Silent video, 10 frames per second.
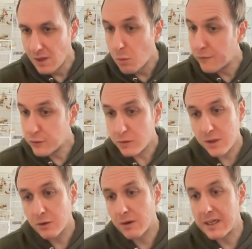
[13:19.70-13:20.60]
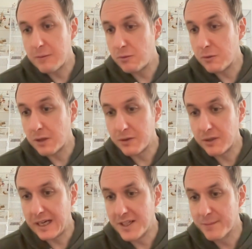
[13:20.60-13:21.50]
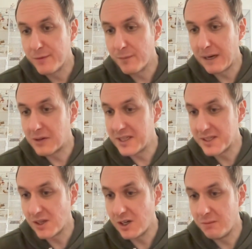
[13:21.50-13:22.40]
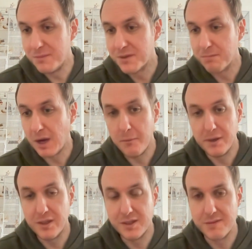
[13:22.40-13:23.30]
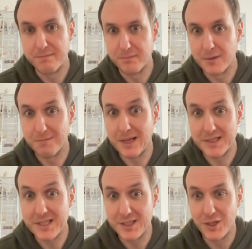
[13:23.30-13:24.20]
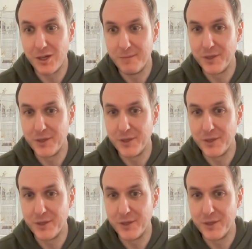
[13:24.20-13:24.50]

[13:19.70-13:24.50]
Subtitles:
Well, of course, Laura, he will go on your hand to move him about on his terms because that's his terms.